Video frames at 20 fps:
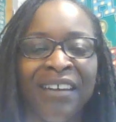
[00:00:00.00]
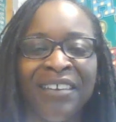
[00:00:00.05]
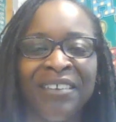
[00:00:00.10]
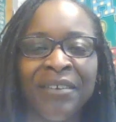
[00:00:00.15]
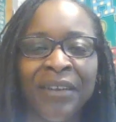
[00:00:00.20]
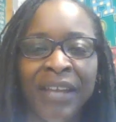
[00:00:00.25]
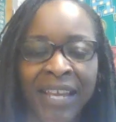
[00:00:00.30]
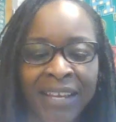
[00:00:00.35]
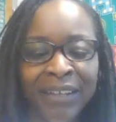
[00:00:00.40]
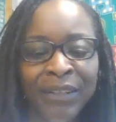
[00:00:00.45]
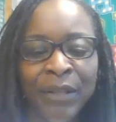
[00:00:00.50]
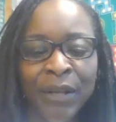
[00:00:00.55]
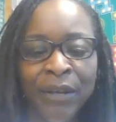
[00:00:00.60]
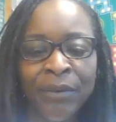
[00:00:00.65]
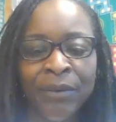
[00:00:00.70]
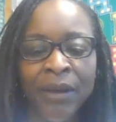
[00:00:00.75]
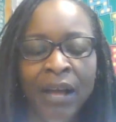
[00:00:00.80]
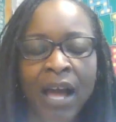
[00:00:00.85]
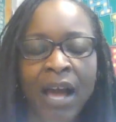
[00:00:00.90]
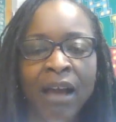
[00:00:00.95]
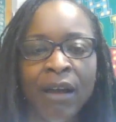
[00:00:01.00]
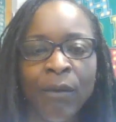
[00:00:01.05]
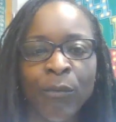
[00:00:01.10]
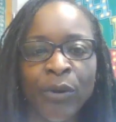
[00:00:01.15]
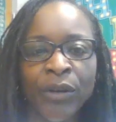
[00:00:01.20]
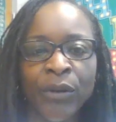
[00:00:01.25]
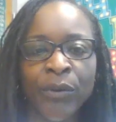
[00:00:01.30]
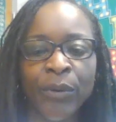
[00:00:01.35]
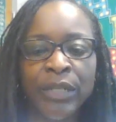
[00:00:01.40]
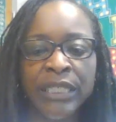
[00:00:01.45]
Okay, hello.
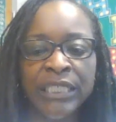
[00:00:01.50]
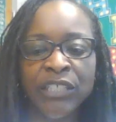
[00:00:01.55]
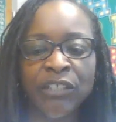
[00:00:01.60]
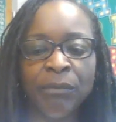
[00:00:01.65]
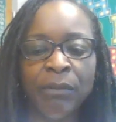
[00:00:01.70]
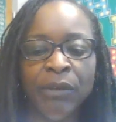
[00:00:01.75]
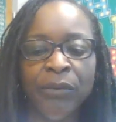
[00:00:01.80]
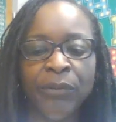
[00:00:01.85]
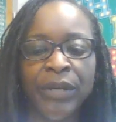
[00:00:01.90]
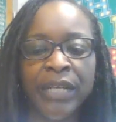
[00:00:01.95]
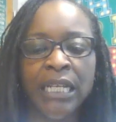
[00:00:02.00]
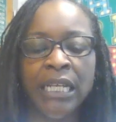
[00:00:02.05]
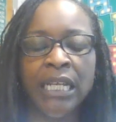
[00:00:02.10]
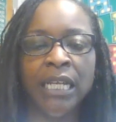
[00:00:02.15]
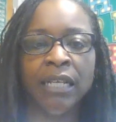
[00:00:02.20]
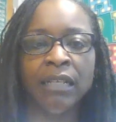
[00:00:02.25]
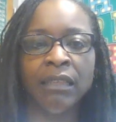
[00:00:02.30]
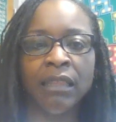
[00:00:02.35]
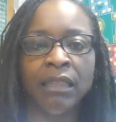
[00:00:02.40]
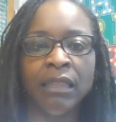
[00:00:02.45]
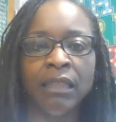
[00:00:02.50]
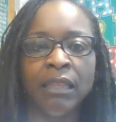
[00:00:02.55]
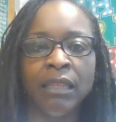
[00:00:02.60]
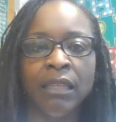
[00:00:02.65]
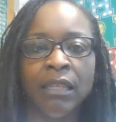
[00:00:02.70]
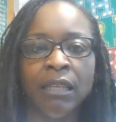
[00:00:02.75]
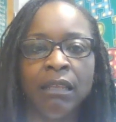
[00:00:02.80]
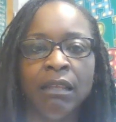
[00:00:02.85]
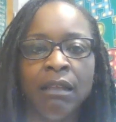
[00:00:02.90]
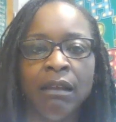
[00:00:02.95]
We're going to be reading
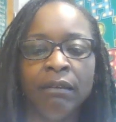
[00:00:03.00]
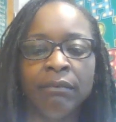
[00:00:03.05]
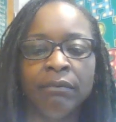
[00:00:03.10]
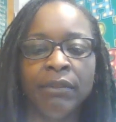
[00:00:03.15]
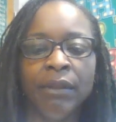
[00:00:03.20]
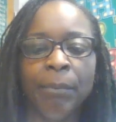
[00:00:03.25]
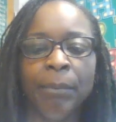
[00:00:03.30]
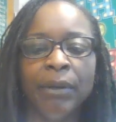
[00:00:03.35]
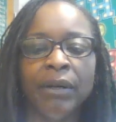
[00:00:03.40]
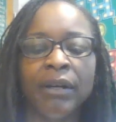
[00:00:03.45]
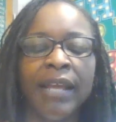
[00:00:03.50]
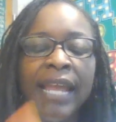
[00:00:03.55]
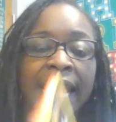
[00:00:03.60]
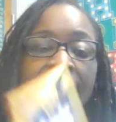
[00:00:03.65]
the book